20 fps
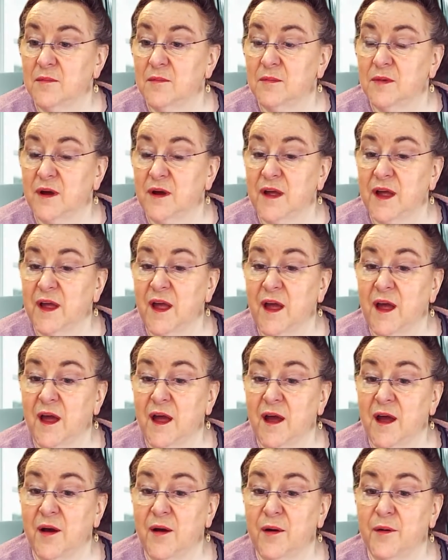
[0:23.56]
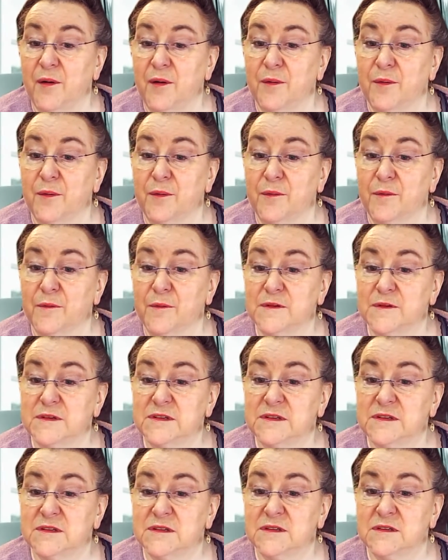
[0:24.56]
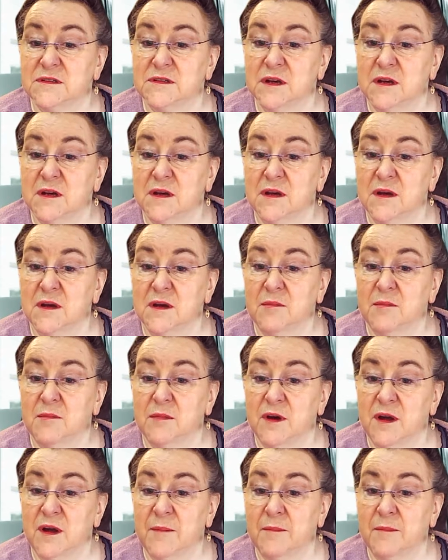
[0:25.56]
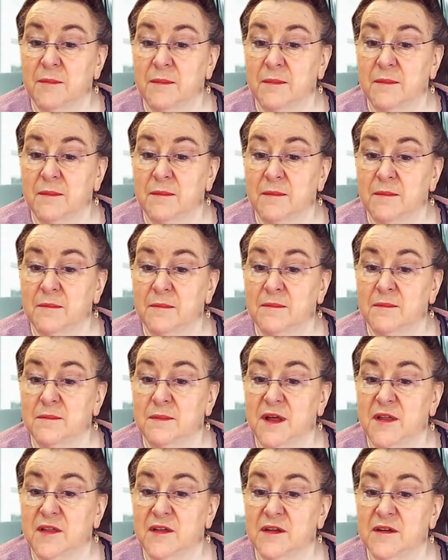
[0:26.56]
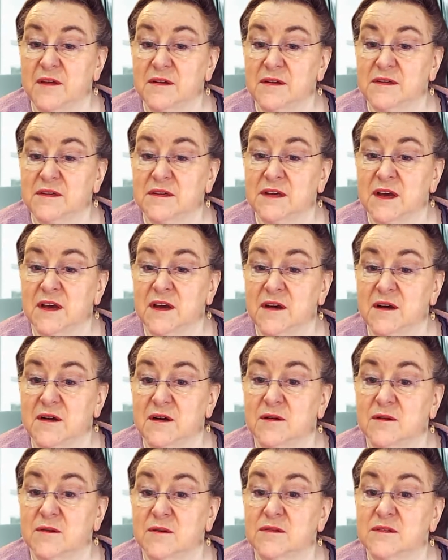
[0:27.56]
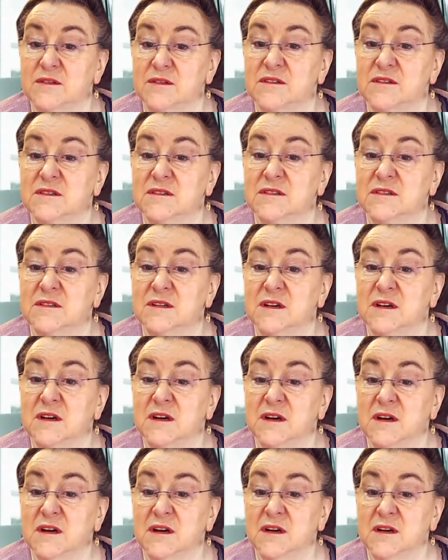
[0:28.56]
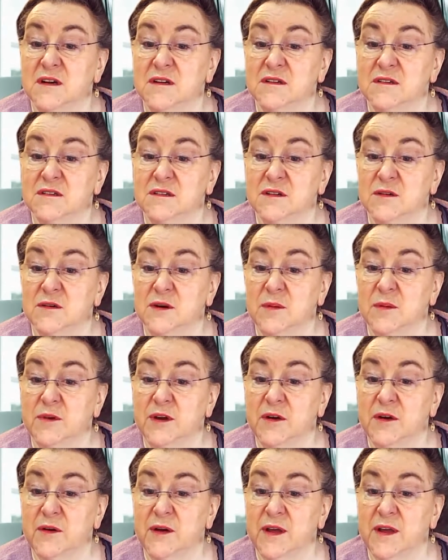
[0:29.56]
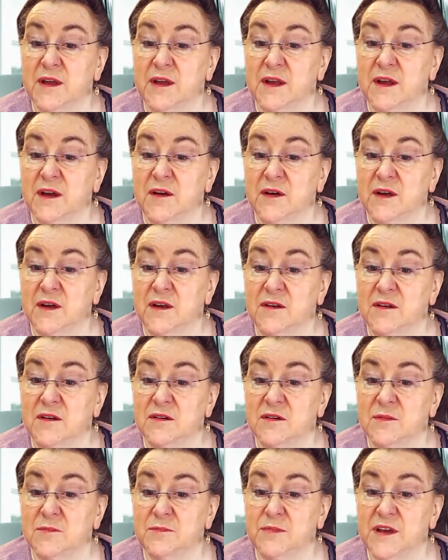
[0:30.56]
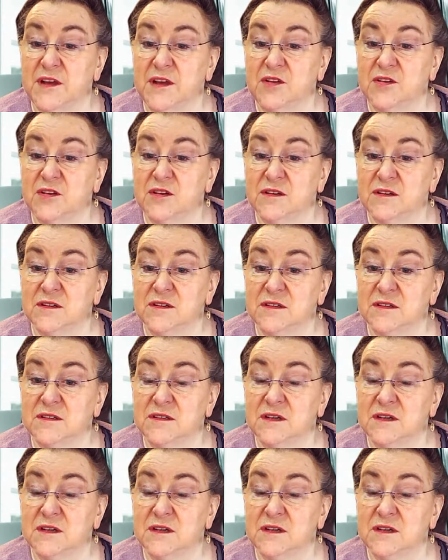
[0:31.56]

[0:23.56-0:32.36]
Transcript: my house, my mother's house. So I'm going now into pictures.